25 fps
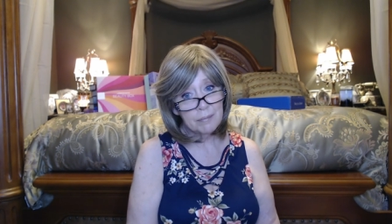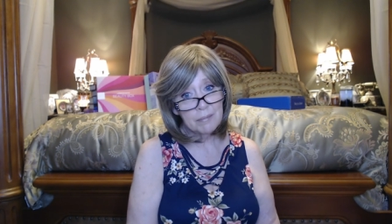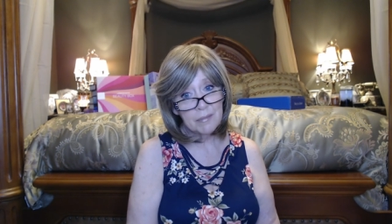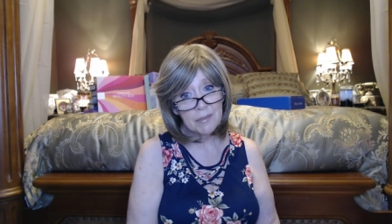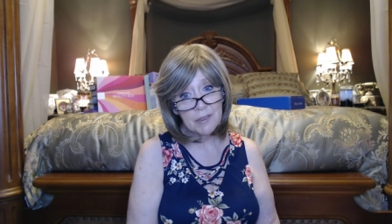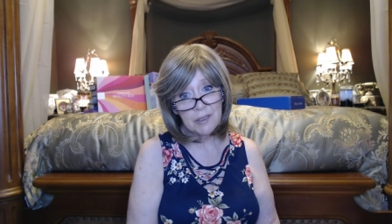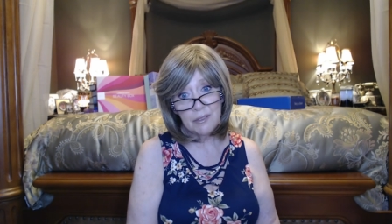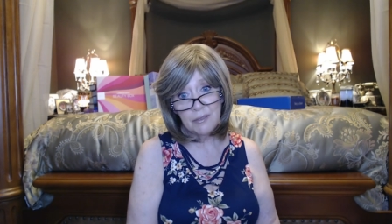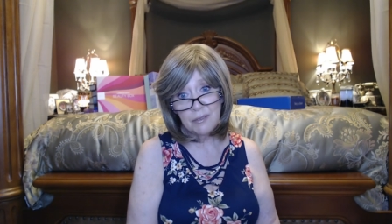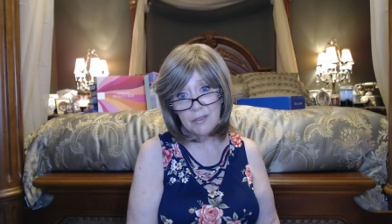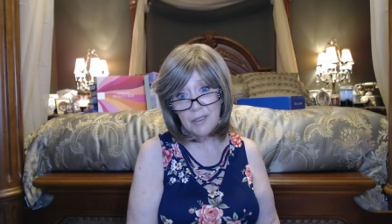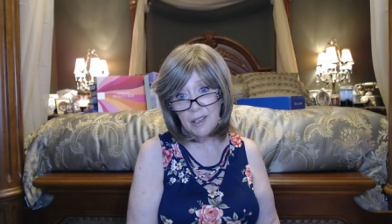
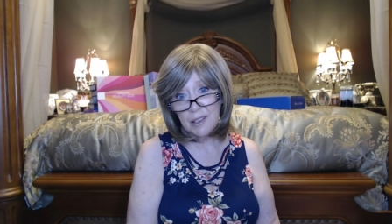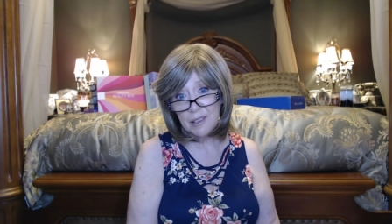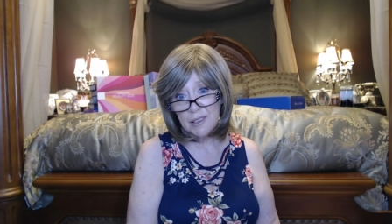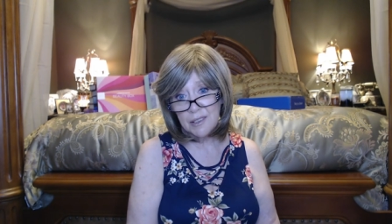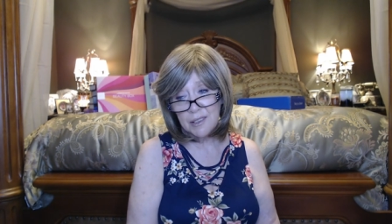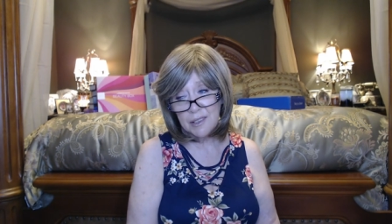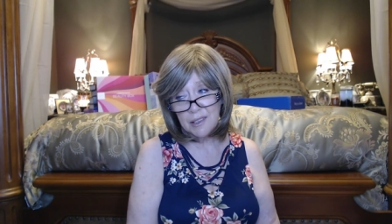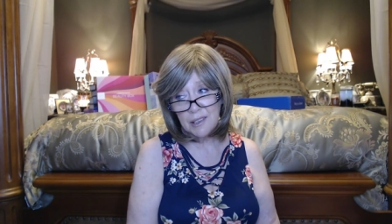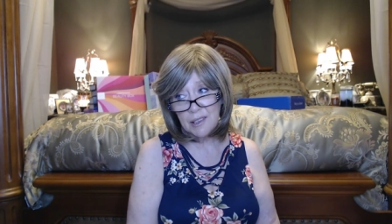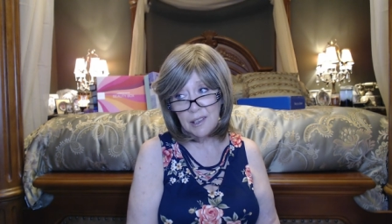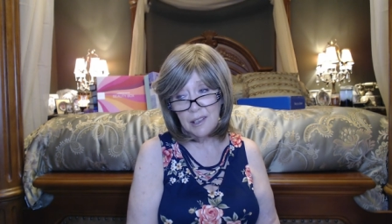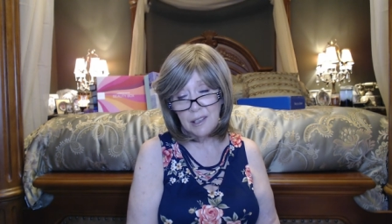couldn't fall
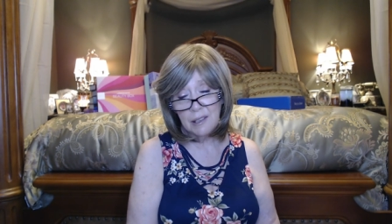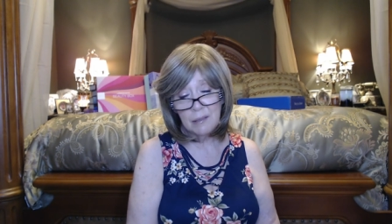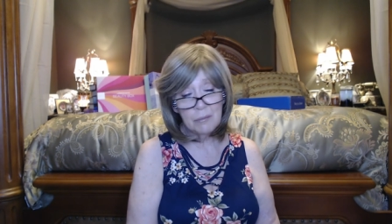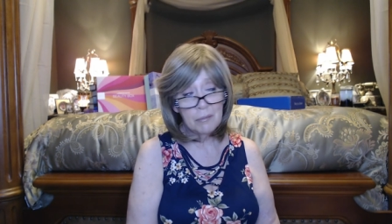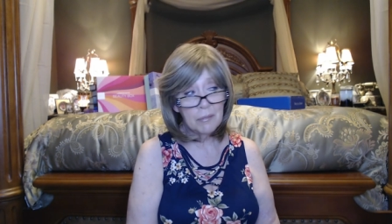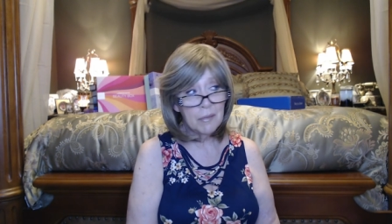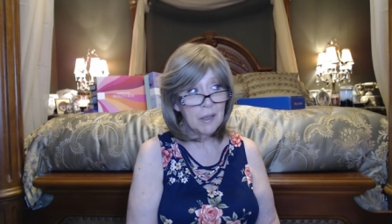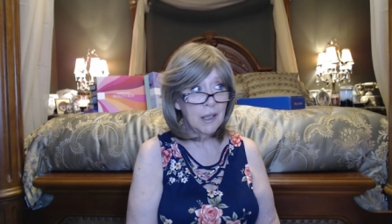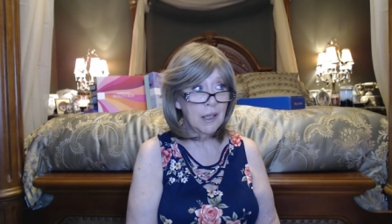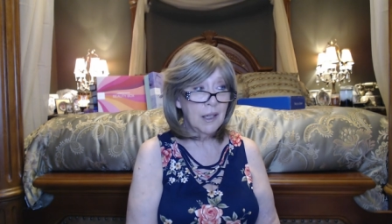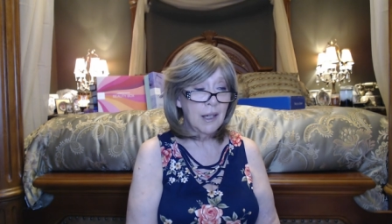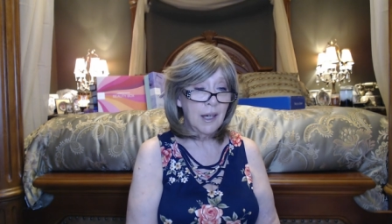asleep,
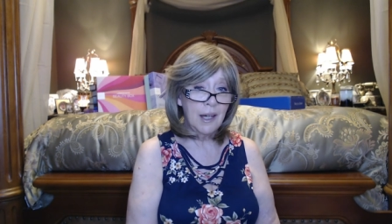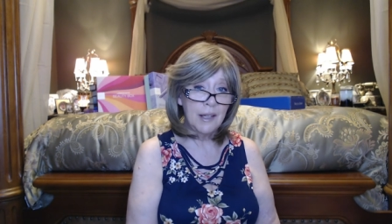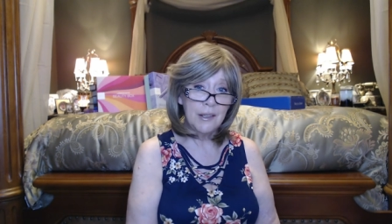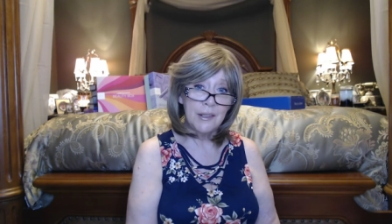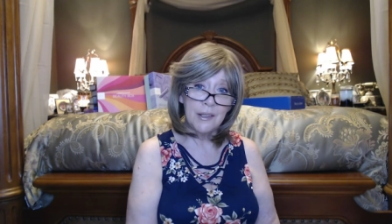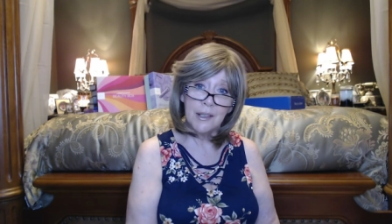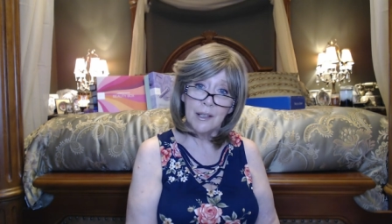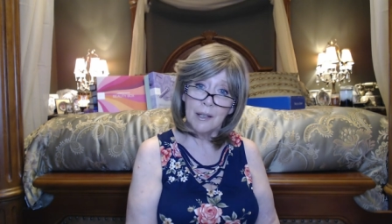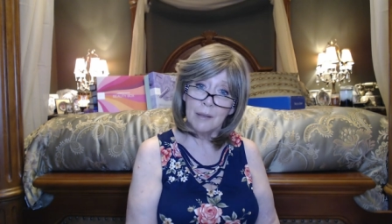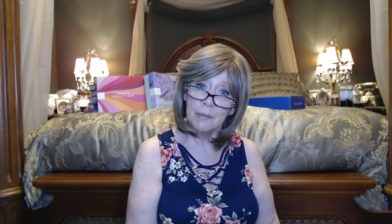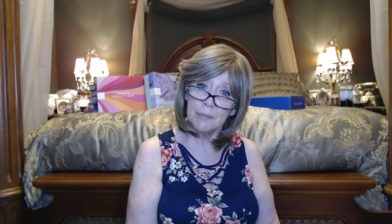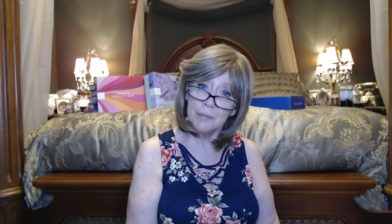
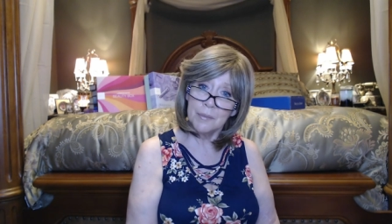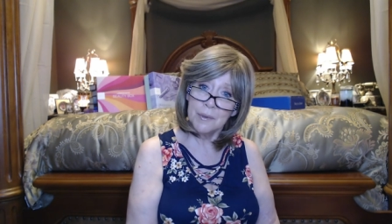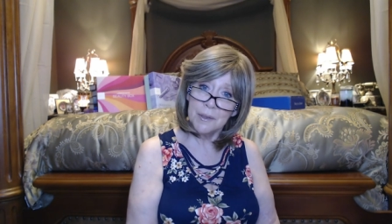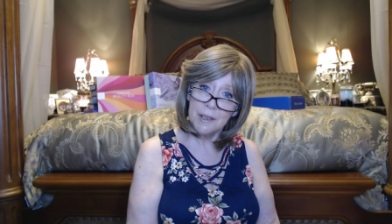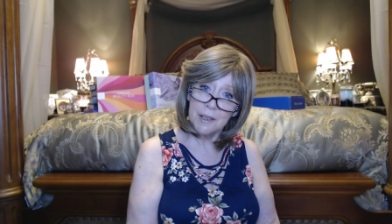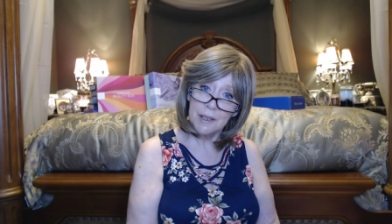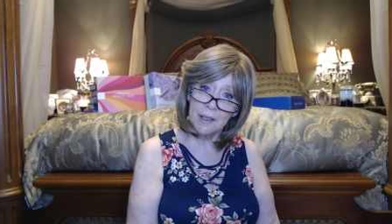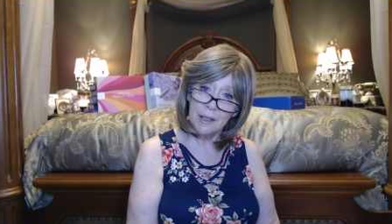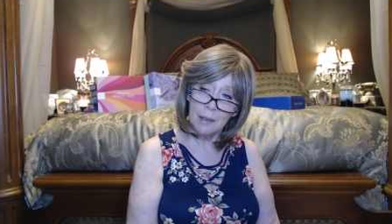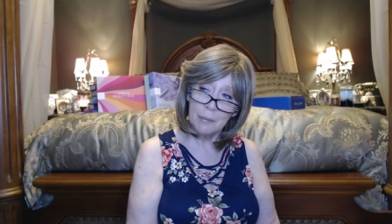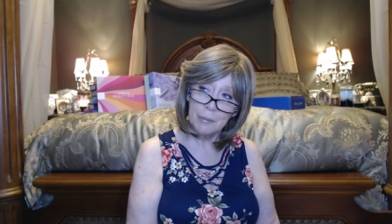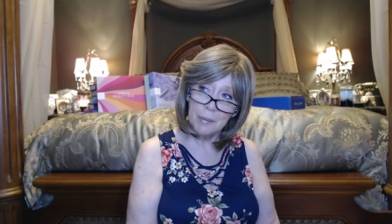ended up
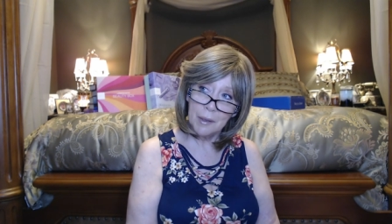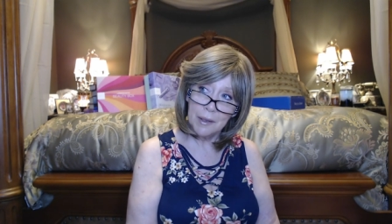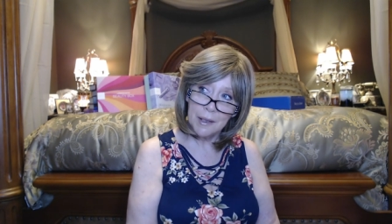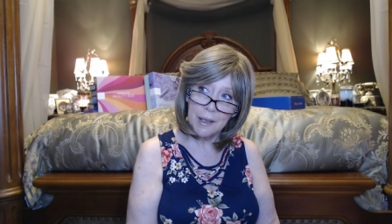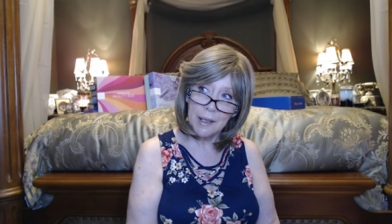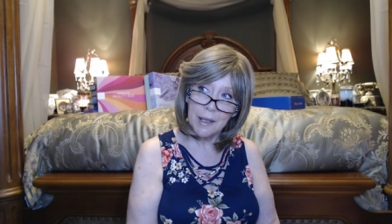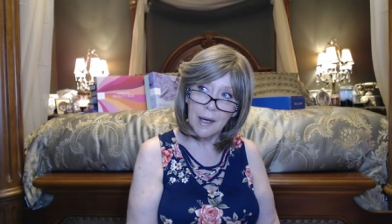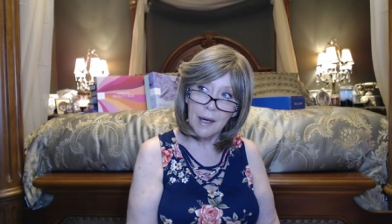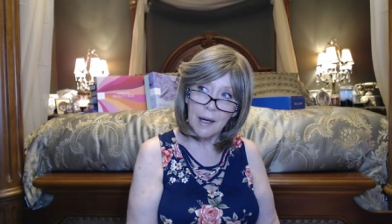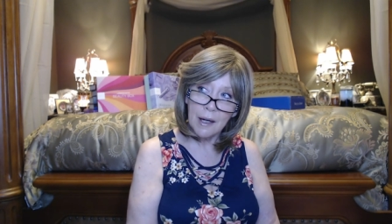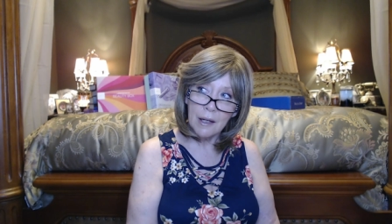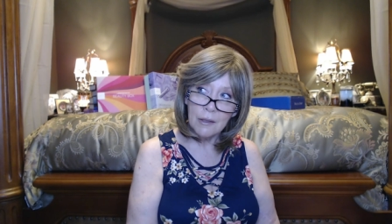sitting up on the
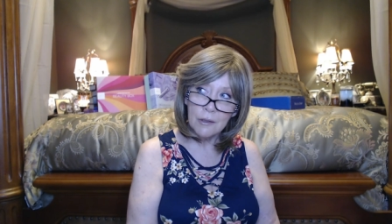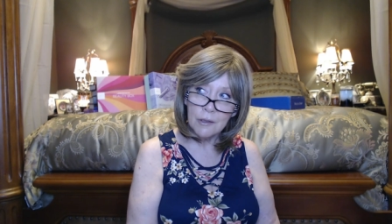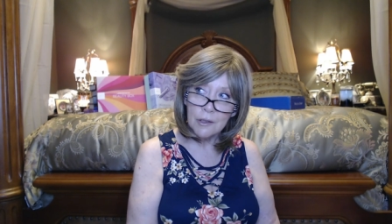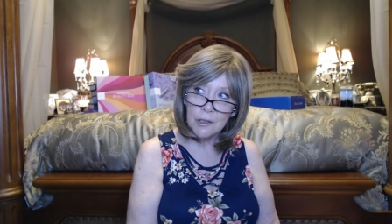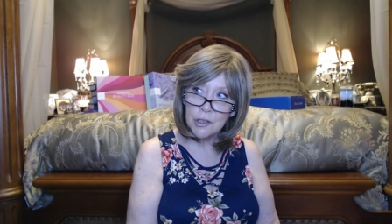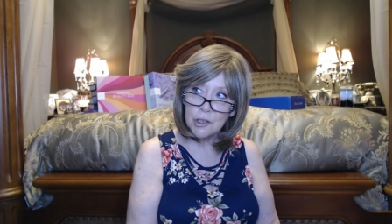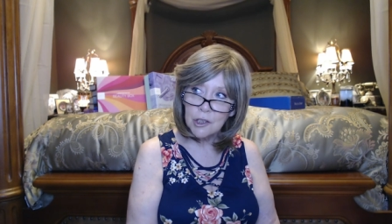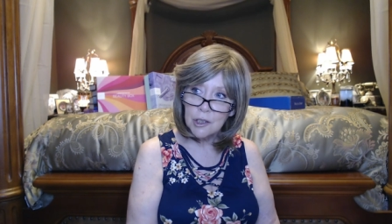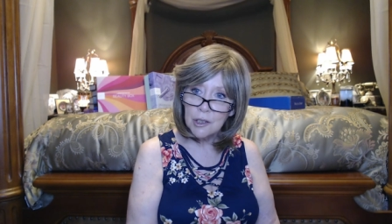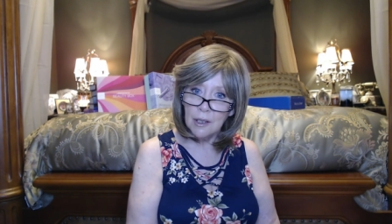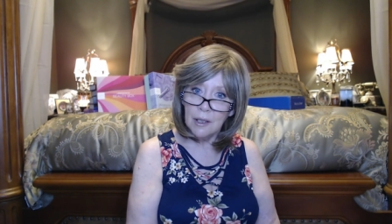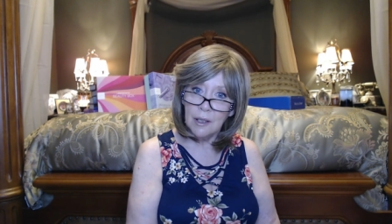
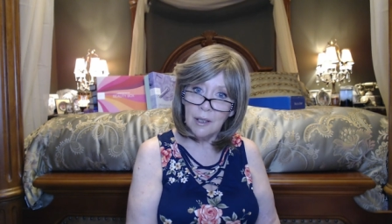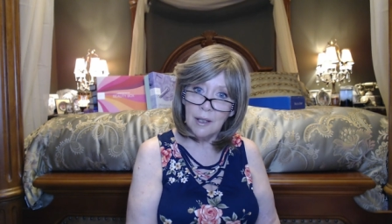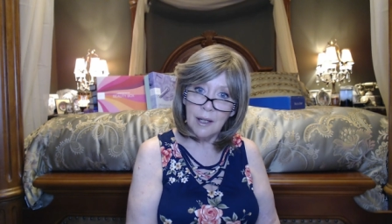couch